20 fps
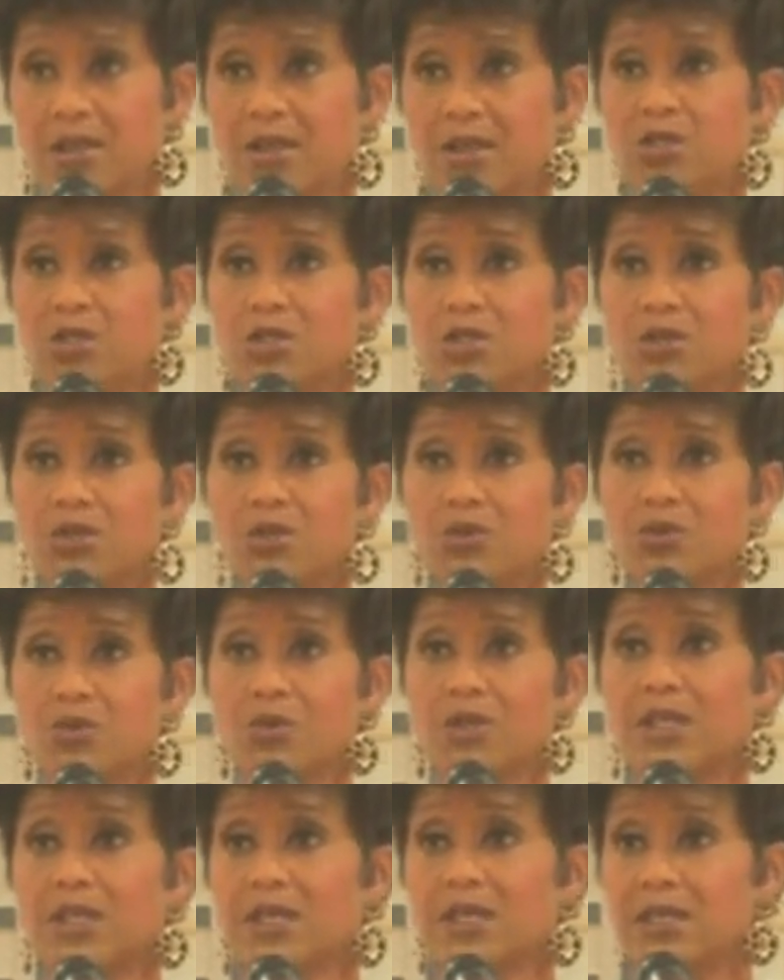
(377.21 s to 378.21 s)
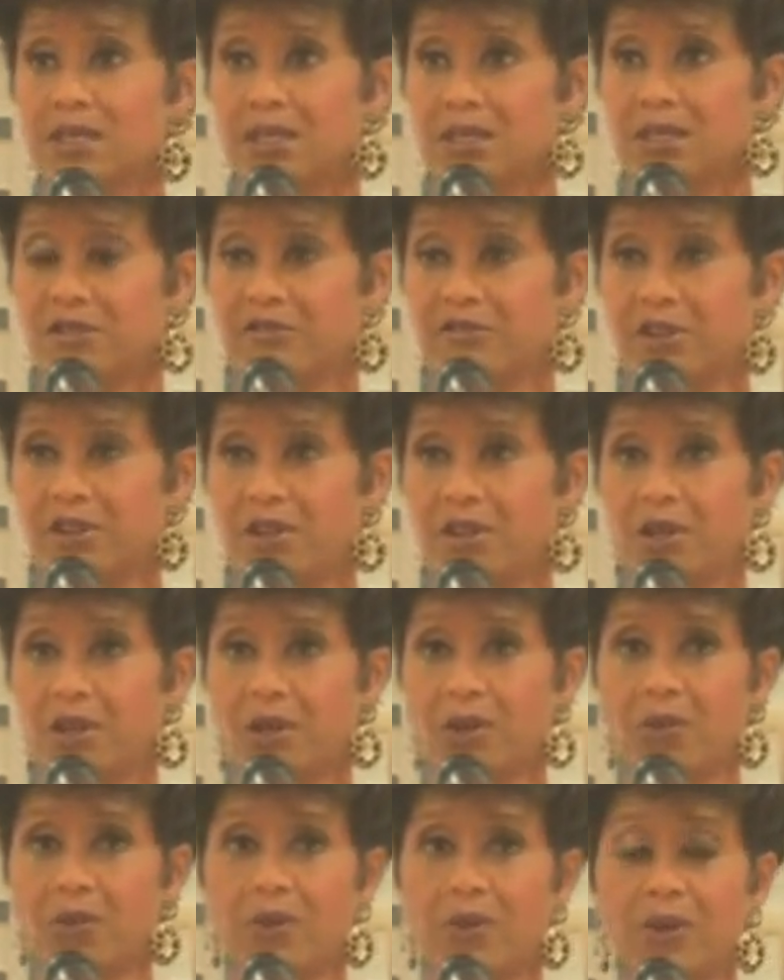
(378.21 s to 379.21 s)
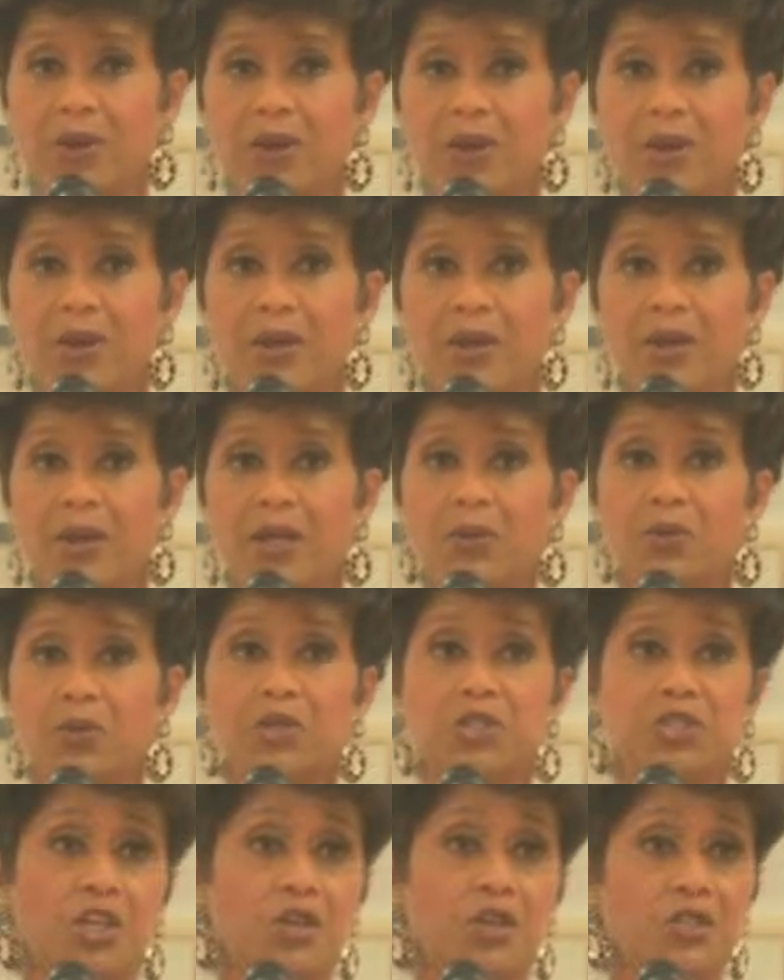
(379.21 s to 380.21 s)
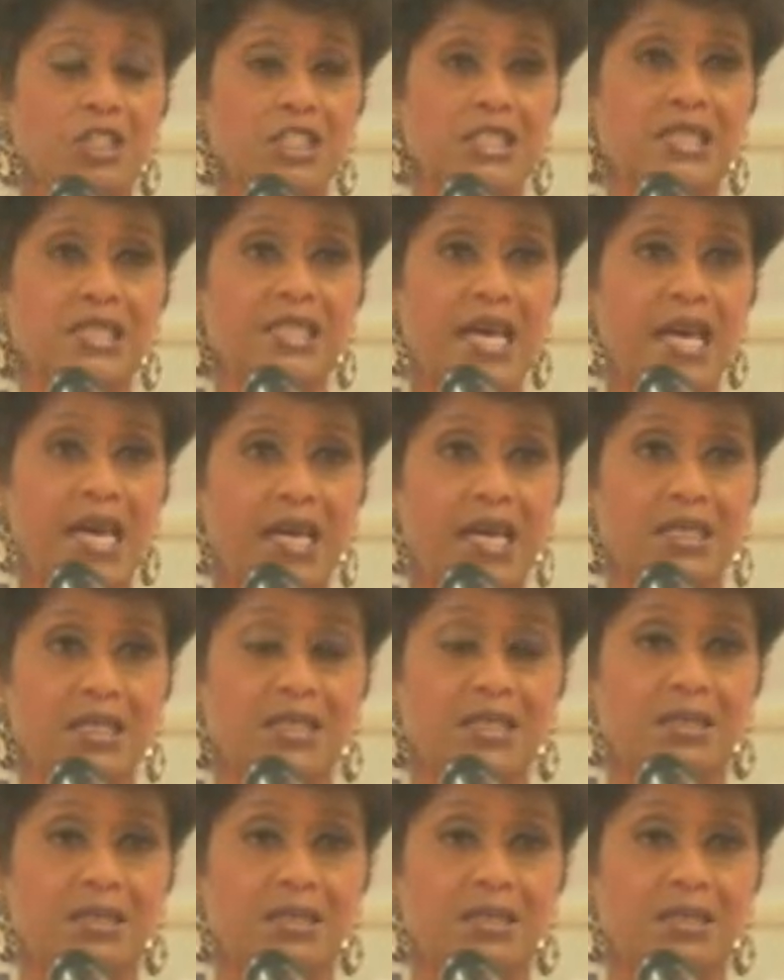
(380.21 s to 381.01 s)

to release the video, it will show just that.